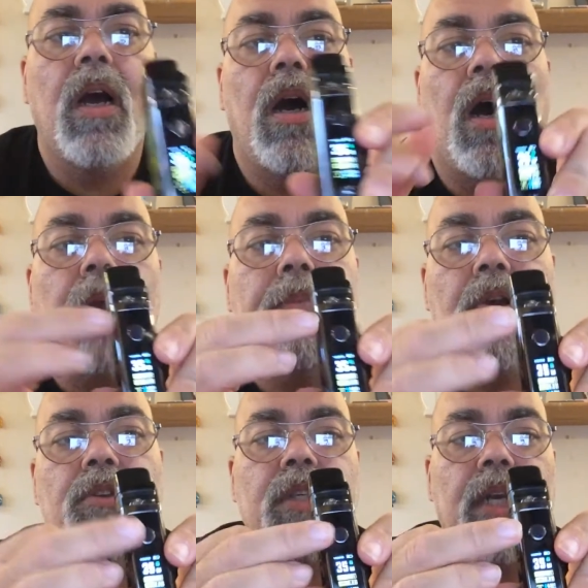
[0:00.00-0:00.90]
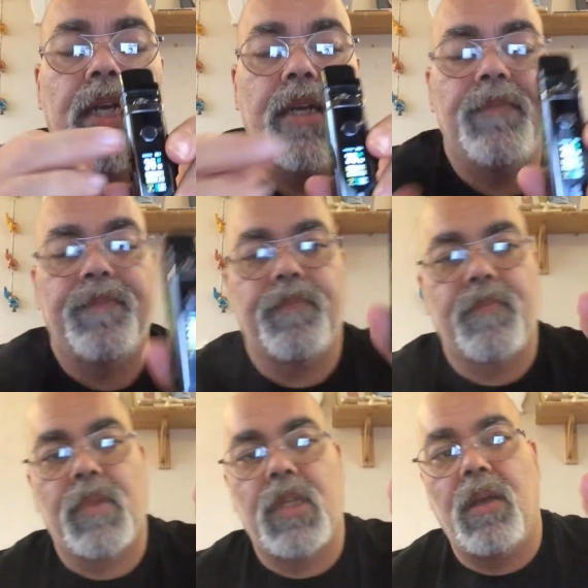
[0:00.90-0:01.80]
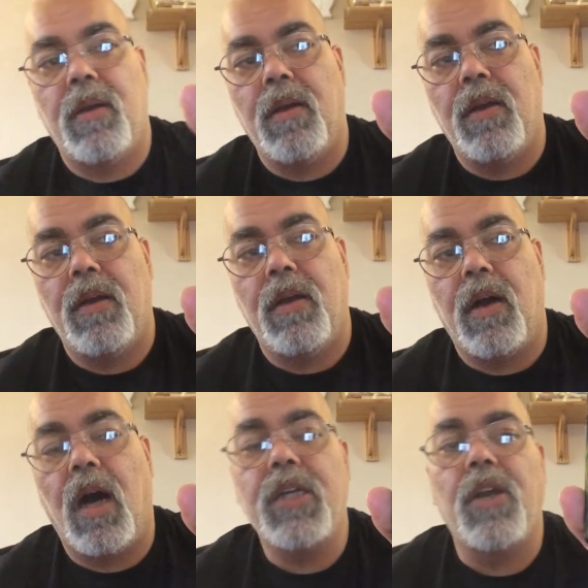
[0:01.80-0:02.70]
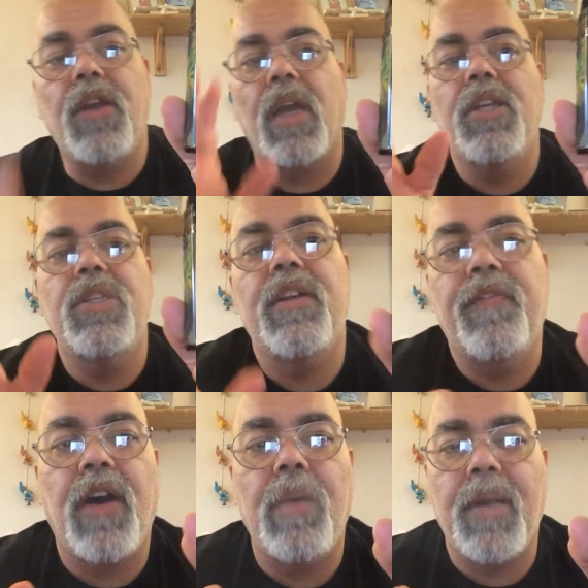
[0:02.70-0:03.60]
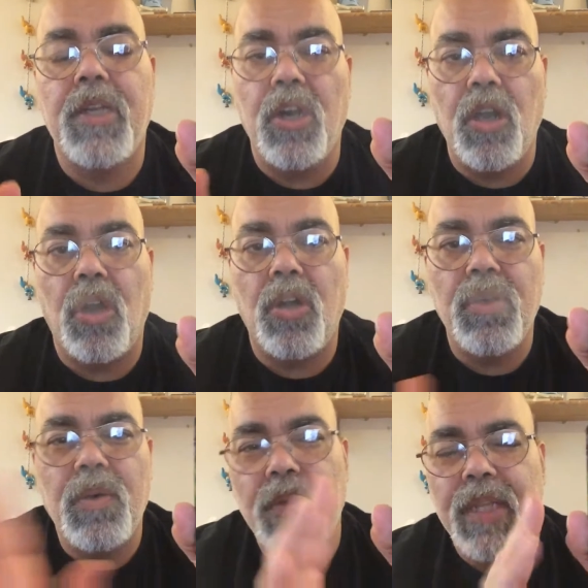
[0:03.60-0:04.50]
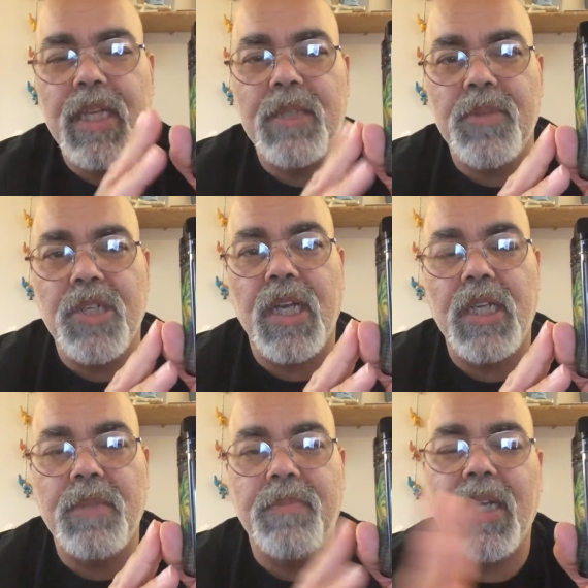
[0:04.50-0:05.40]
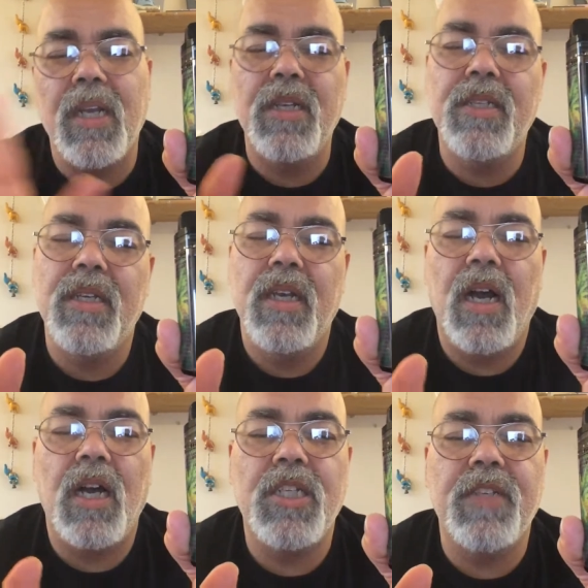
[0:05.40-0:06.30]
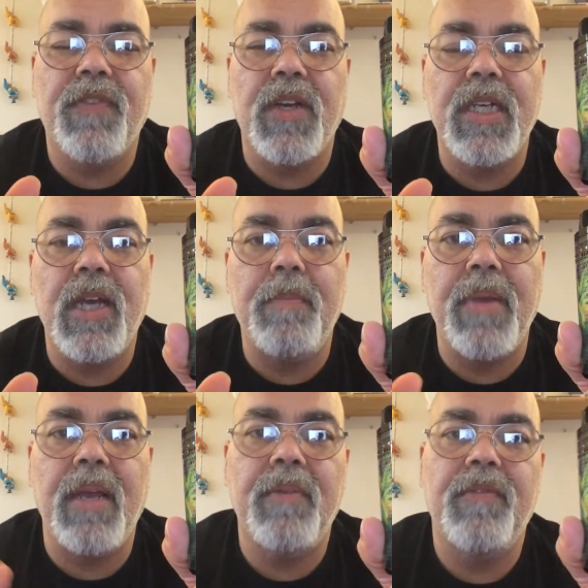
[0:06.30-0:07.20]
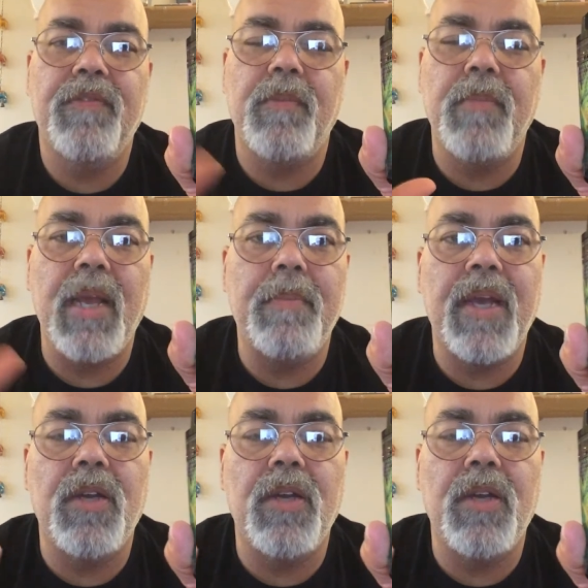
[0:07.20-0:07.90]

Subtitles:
I personally, I don't like using the fire button a lot on these machines because I just find it a bit, for me, a bit